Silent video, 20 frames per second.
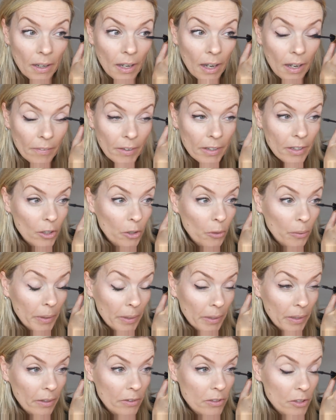and then a
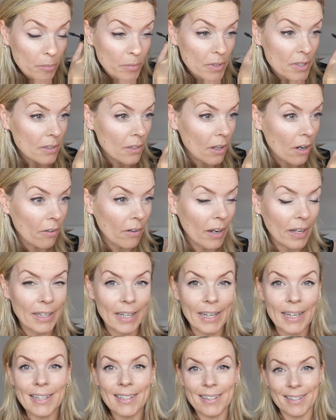quick coat of mascara
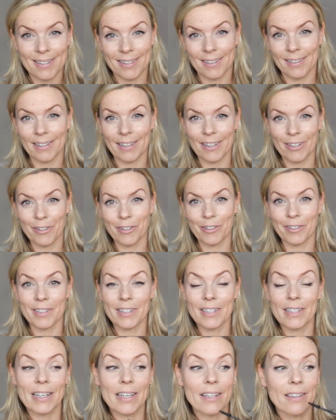and instantly you can
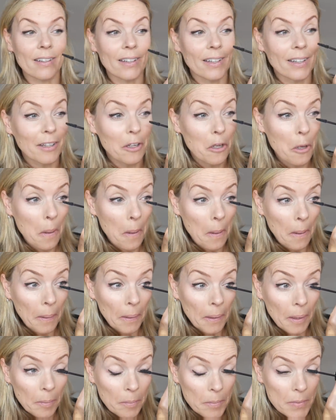see that it
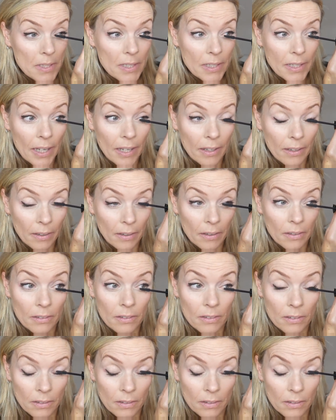comes together.